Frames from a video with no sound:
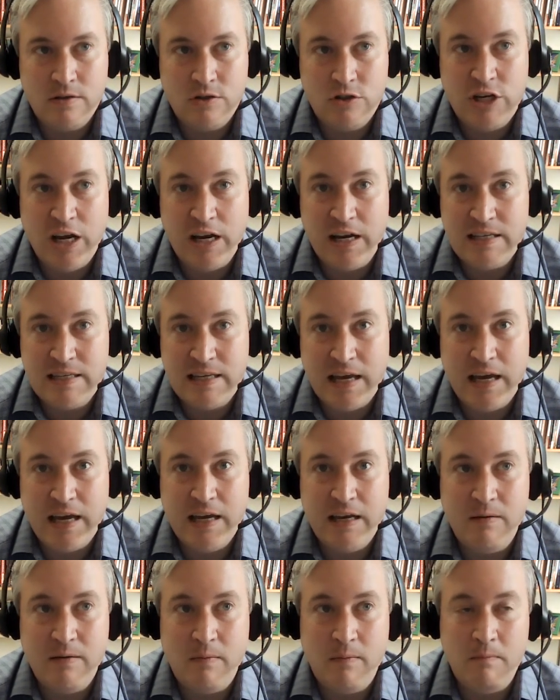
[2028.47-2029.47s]

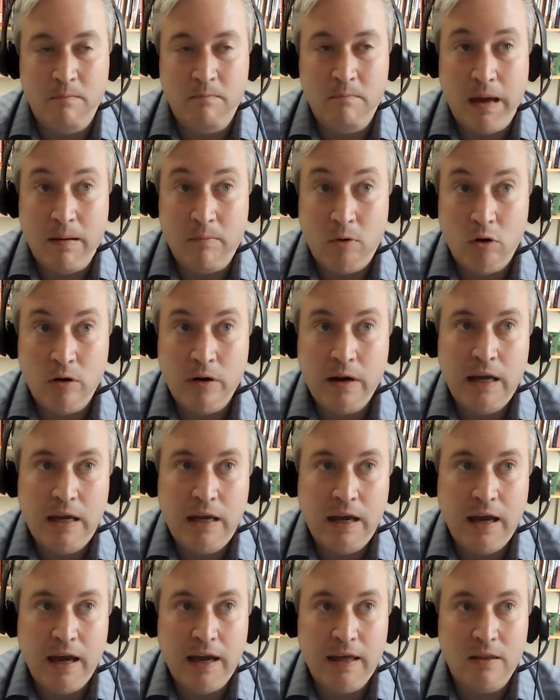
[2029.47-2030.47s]
genocide
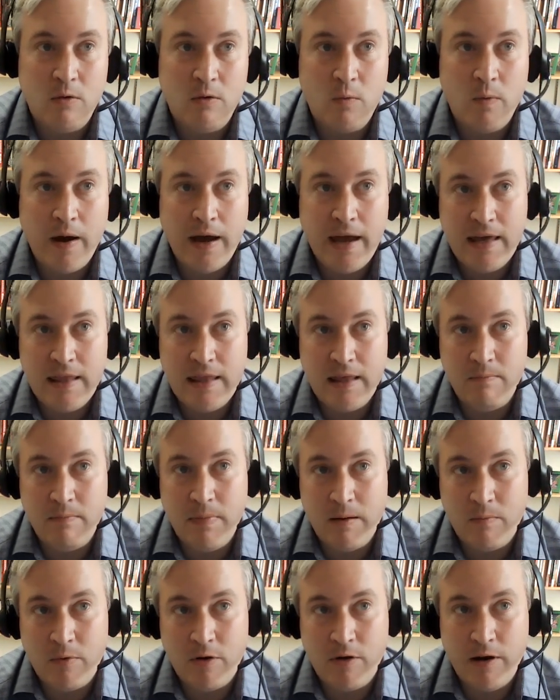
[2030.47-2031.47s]
memory and the way that
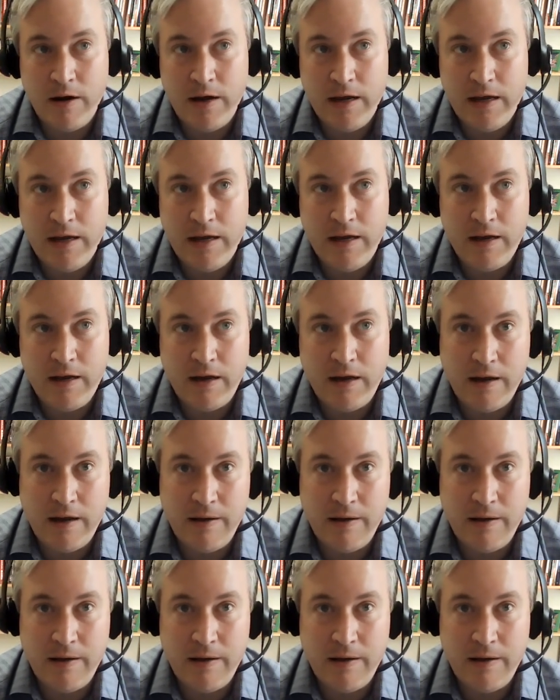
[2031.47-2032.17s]
memory,